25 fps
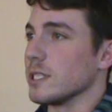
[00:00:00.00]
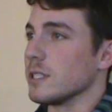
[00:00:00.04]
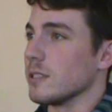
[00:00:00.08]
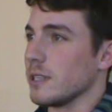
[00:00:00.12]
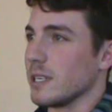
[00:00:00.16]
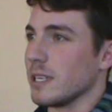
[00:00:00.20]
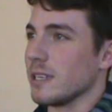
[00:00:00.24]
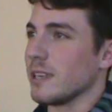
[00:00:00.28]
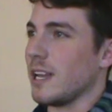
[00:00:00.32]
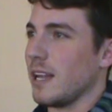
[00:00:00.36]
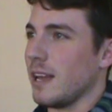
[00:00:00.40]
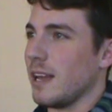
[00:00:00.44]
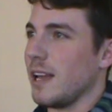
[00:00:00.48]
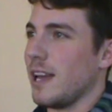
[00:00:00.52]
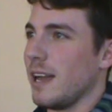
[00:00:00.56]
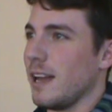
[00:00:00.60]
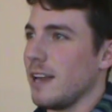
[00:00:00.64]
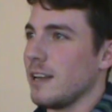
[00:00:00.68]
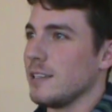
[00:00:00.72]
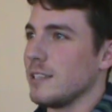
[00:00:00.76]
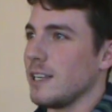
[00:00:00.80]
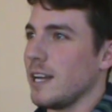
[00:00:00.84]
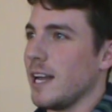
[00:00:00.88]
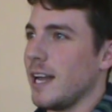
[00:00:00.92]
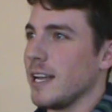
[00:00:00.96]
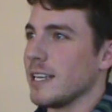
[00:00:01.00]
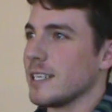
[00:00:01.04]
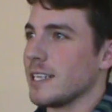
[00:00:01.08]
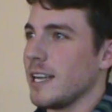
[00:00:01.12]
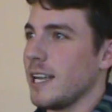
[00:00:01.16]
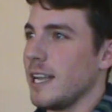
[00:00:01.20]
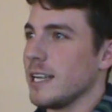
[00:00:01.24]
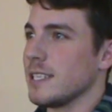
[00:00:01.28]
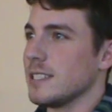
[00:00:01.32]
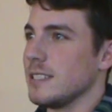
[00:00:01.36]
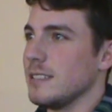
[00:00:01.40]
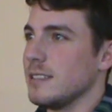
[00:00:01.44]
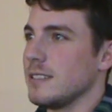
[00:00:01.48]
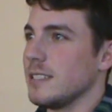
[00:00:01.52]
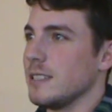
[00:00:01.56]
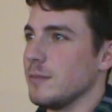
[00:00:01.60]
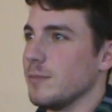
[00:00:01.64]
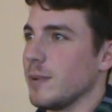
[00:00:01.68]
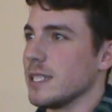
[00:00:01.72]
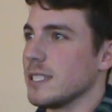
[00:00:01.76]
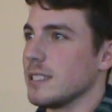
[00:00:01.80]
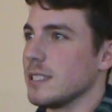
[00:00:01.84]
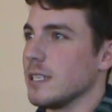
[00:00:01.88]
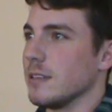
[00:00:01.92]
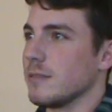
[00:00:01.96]
where it's like, uh, I, I can see
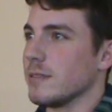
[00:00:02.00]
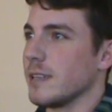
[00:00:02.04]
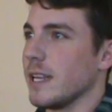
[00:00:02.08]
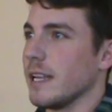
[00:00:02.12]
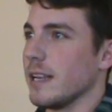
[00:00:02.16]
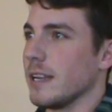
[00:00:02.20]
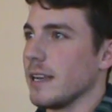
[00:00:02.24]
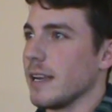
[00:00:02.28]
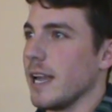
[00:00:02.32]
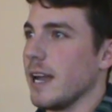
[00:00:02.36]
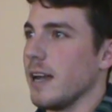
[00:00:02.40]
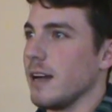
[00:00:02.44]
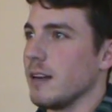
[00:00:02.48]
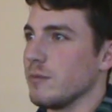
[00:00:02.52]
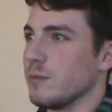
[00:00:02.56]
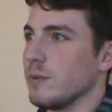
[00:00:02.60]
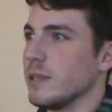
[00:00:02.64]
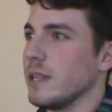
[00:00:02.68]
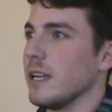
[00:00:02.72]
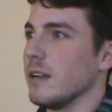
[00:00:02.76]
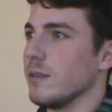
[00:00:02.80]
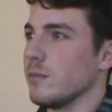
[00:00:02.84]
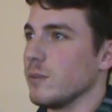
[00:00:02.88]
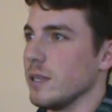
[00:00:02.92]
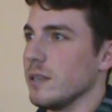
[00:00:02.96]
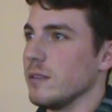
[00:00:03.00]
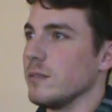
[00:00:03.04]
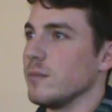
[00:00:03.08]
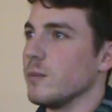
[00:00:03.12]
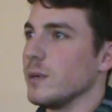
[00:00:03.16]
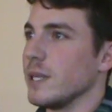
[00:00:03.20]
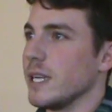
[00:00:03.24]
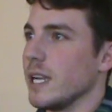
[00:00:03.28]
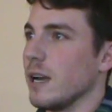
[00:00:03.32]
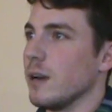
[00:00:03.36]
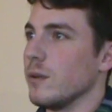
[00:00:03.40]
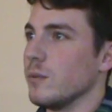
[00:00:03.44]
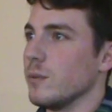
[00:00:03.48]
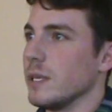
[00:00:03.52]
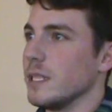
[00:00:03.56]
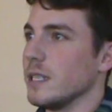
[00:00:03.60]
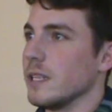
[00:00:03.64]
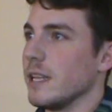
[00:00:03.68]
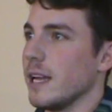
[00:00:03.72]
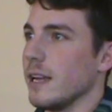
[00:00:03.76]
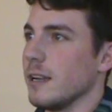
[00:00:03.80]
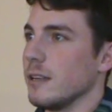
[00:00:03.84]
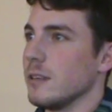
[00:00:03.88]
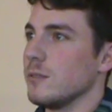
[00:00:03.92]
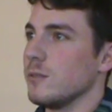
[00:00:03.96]
myself getting out, but then we, we got
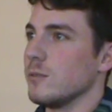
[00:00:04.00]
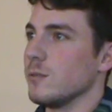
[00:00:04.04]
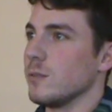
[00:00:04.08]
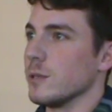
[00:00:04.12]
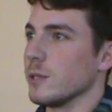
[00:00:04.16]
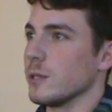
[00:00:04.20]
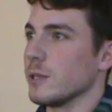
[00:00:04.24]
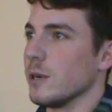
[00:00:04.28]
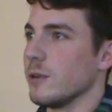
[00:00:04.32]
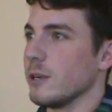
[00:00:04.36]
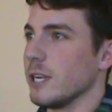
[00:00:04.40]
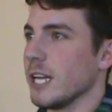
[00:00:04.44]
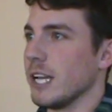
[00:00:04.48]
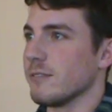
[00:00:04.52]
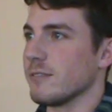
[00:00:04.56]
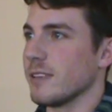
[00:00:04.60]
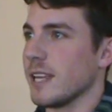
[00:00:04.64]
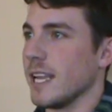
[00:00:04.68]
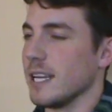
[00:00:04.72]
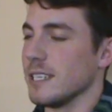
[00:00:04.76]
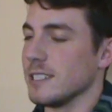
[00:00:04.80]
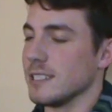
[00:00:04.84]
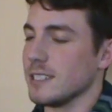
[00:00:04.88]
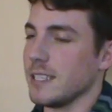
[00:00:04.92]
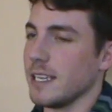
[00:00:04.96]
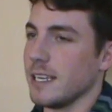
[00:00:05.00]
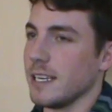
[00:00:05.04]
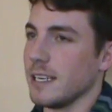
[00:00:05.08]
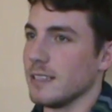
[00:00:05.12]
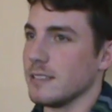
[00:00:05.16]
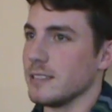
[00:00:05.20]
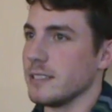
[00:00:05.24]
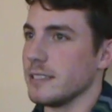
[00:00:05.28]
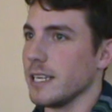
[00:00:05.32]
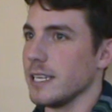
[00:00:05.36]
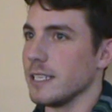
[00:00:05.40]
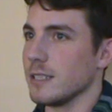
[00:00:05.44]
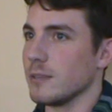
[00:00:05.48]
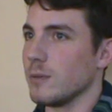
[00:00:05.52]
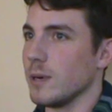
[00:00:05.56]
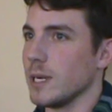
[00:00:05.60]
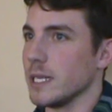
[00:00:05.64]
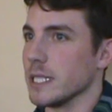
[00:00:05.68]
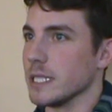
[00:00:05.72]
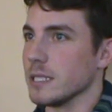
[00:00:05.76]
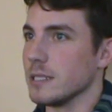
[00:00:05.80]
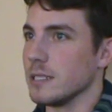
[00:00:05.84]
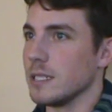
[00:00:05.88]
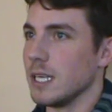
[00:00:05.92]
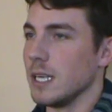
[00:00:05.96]
wind that we were going to Afghanistan. I was like,
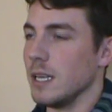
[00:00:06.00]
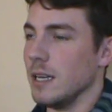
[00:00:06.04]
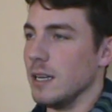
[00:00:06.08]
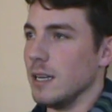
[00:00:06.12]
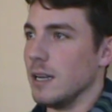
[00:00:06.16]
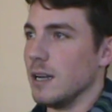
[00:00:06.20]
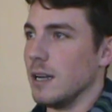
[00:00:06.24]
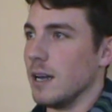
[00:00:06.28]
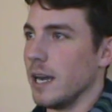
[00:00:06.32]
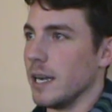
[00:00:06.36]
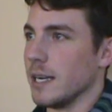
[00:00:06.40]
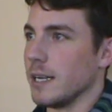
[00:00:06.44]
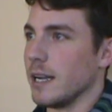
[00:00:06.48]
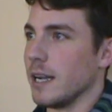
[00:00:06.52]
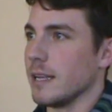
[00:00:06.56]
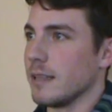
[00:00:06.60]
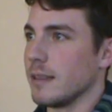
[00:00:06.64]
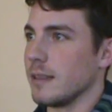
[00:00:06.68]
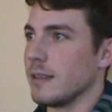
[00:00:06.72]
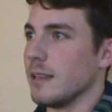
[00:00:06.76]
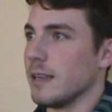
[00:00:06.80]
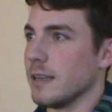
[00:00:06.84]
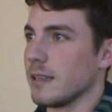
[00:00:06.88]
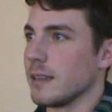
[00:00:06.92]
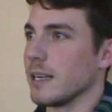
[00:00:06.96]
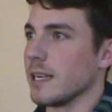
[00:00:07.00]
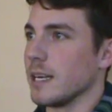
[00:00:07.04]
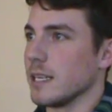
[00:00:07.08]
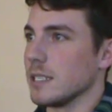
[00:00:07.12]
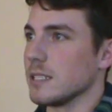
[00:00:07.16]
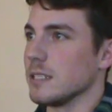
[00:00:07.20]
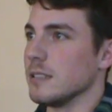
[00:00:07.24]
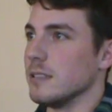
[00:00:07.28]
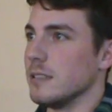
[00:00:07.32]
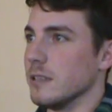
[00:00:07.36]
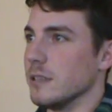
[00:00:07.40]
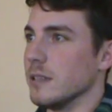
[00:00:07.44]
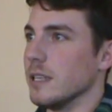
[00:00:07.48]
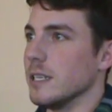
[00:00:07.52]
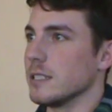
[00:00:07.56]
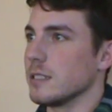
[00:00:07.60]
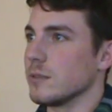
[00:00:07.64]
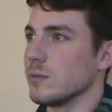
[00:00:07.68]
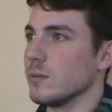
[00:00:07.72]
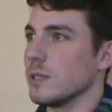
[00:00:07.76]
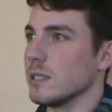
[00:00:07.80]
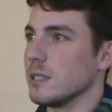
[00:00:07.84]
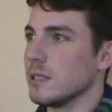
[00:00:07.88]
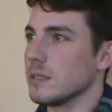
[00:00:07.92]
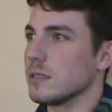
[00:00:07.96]
well, I, I, I think I should do
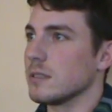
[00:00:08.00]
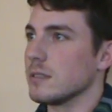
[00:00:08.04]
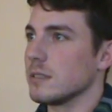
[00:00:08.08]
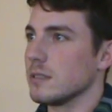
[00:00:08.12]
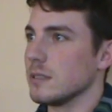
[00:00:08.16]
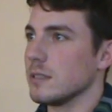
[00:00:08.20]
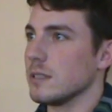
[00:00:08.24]
this one.